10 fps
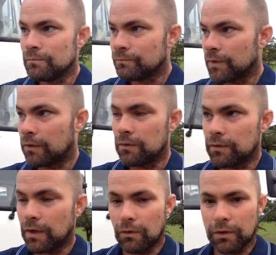
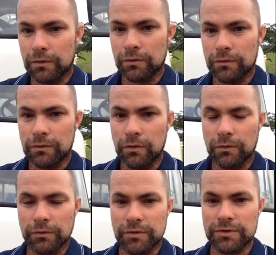they're not in good
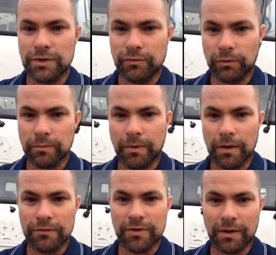condition if you want to buy
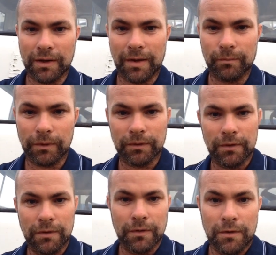a second-hand one.
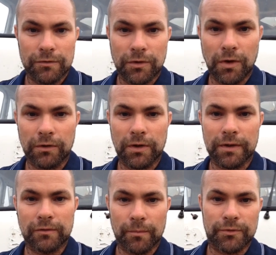So the only
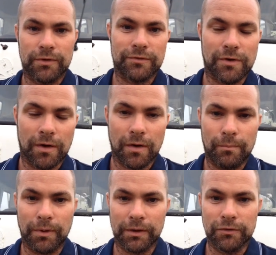other option is a
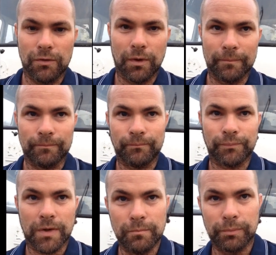brand new one,
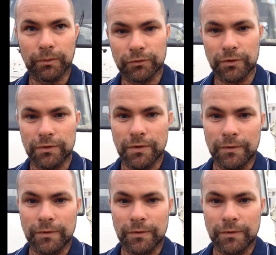imported.